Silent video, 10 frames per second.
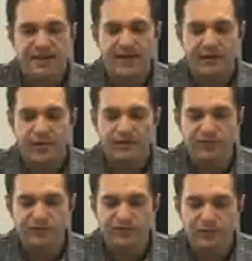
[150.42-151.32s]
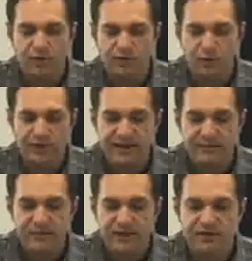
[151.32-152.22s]
Net revenues were
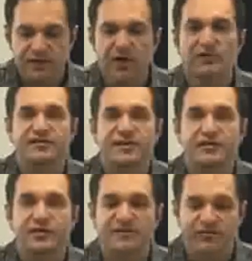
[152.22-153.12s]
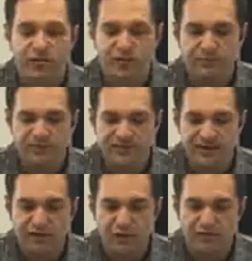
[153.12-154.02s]
$28 million, an increase of
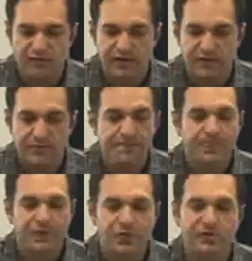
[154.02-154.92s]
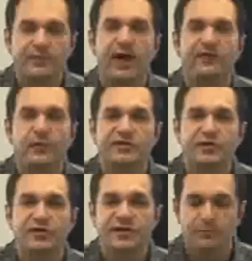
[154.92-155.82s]
30% year over year. Gross profit was
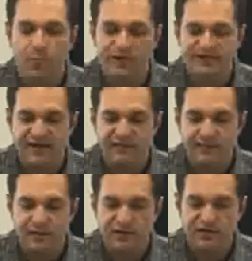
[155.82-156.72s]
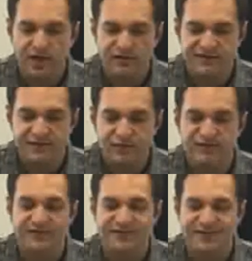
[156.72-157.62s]
$13.7 million, an
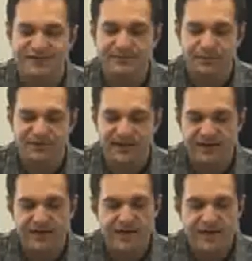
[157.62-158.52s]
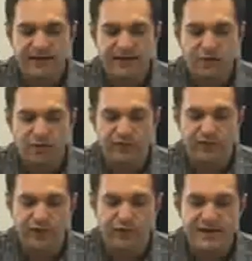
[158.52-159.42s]
increase of 60% year over
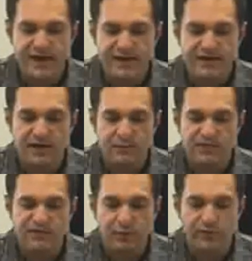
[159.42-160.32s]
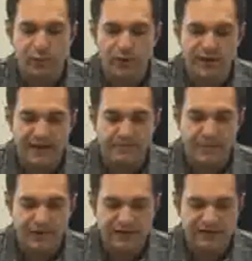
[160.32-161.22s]
year, and net income was $3.8
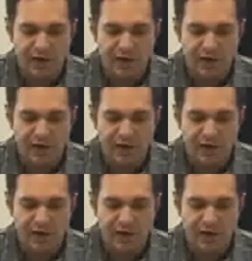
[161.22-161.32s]
million.